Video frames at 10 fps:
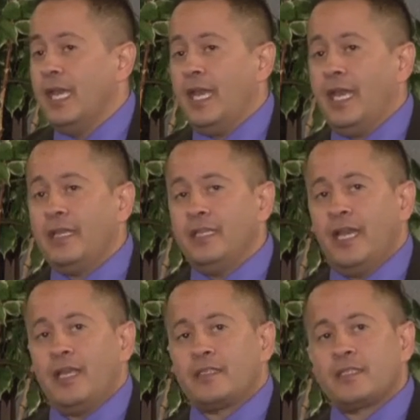And, and
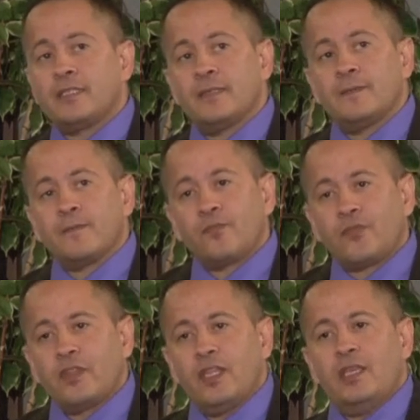yet,
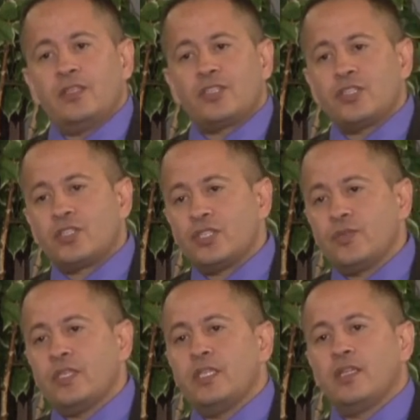they
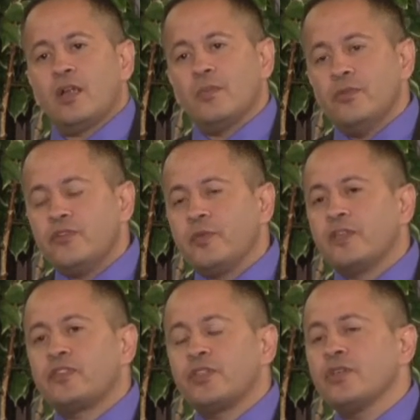instituted in our
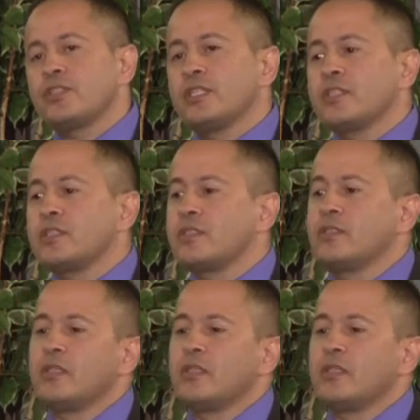movement of churches